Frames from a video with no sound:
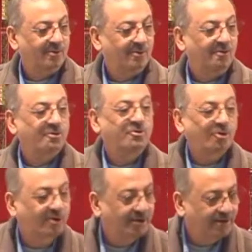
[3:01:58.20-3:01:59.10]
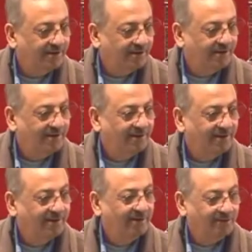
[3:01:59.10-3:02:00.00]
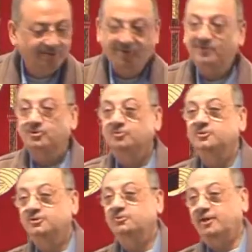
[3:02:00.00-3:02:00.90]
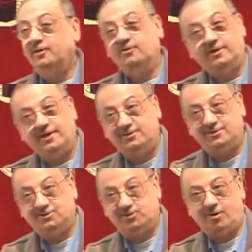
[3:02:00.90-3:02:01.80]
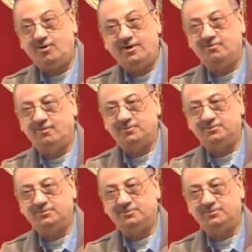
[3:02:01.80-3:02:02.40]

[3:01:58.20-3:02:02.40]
Zuk. Zuk. Gee, we can get strong in verbs.